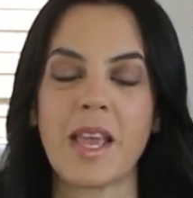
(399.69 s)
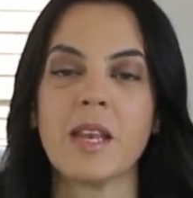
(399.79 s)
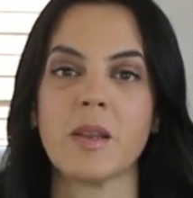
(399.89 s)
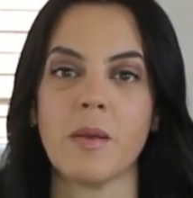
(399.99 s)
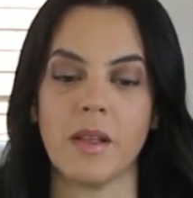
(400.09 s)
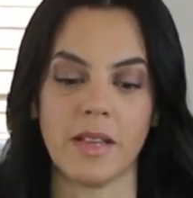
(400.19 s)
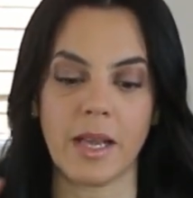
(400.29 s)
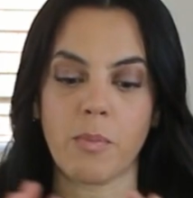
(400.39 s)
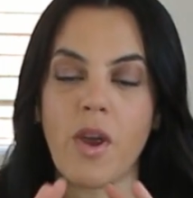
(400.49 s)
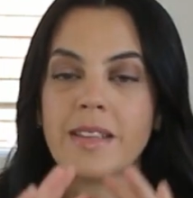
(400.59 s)

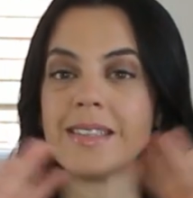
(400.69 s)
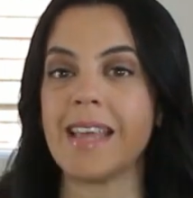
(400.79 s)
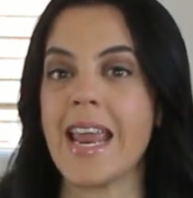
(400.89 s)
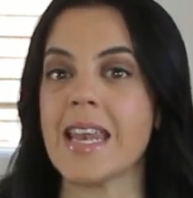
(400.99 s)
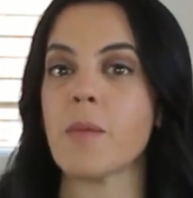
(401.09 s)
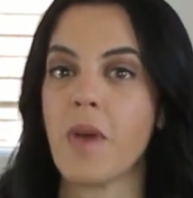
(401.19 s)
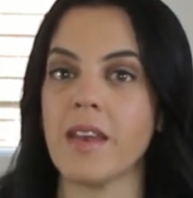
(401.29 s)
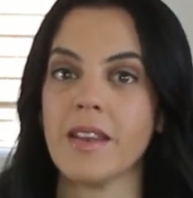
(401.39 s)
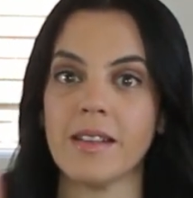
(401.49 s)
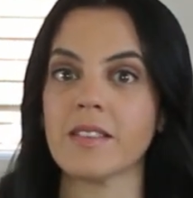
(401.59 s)
it prizes
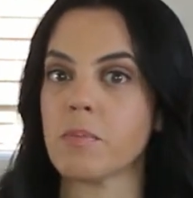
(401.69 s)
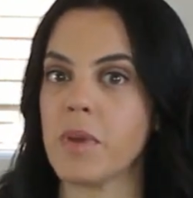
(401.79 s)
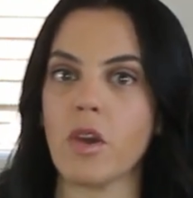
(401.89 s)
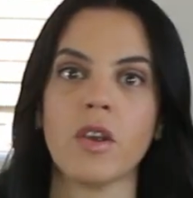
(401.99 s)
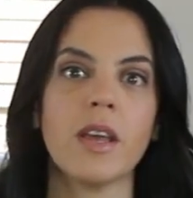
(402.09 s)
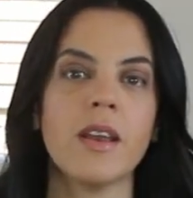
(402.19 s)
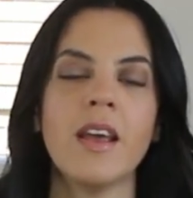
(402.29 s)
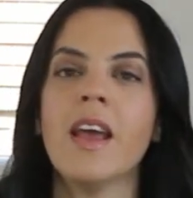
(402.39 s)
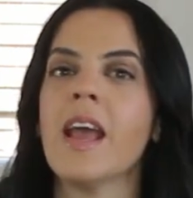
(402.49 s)
independence, period,